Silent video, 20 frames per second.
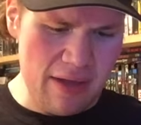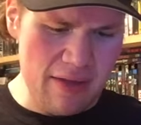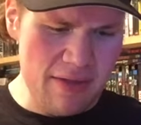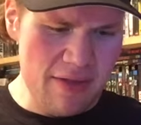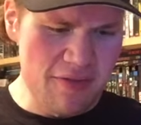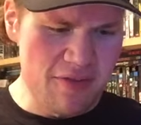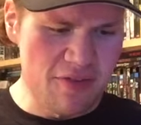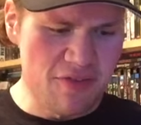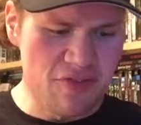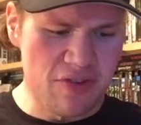
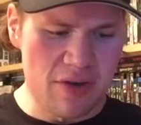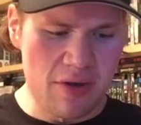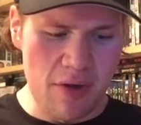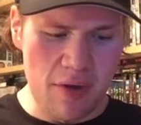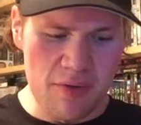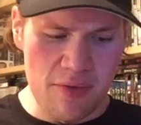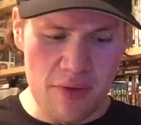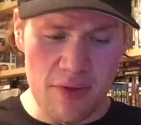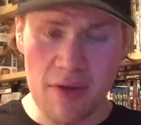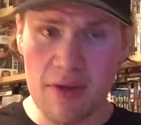this is, you
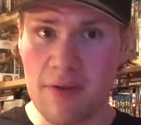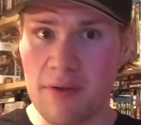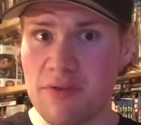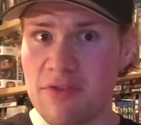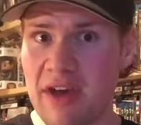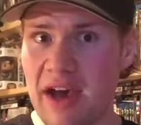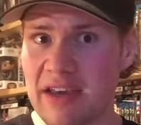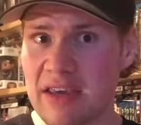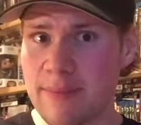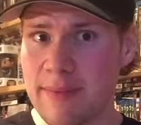know, a
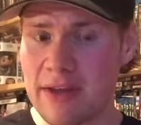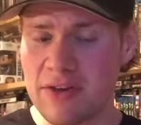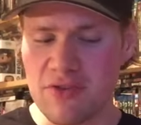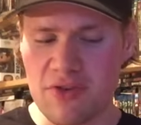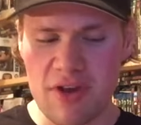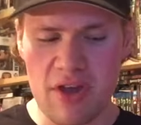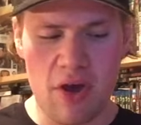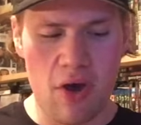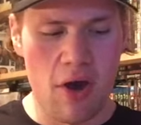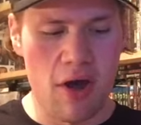
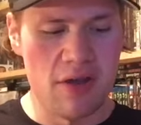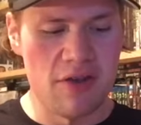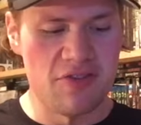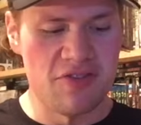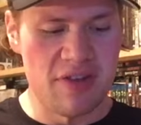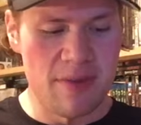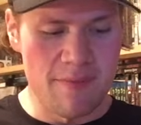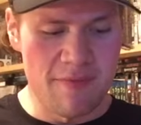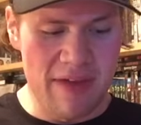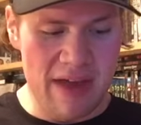documentary on
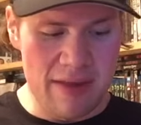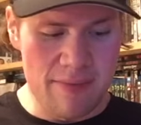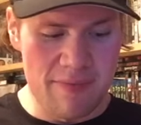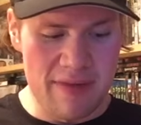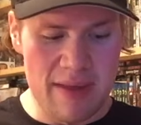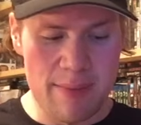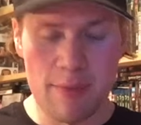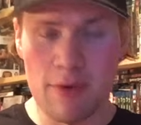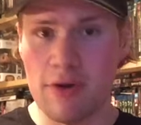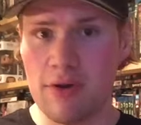Jim Van
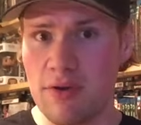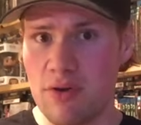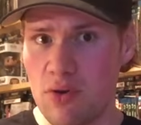Beber,